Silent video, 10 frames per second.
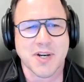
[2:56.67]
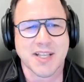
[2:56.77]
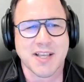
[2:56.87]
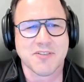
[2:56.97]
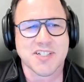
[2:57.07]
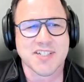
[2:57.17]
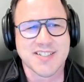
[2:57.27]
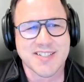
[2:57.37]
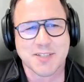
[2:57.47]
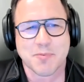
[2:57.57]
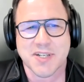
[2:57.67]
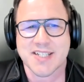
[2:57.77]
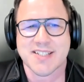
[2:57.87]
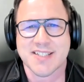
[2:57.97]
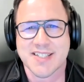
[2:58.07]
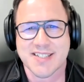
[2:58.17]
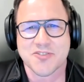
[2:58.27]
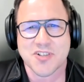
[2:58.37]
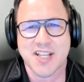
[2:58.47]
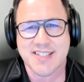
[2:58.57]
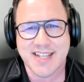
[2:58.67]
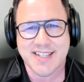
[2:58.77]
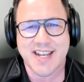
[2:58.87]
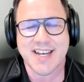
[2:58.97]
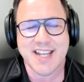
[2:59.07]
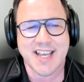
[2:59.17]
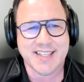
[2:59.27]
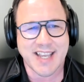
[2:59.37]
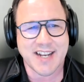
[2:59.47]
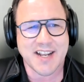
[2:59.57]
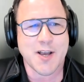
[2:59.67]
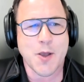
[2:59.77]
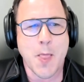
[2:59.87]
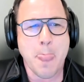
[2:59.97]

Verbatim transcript: where he leverages his expertise in decentralized identity and data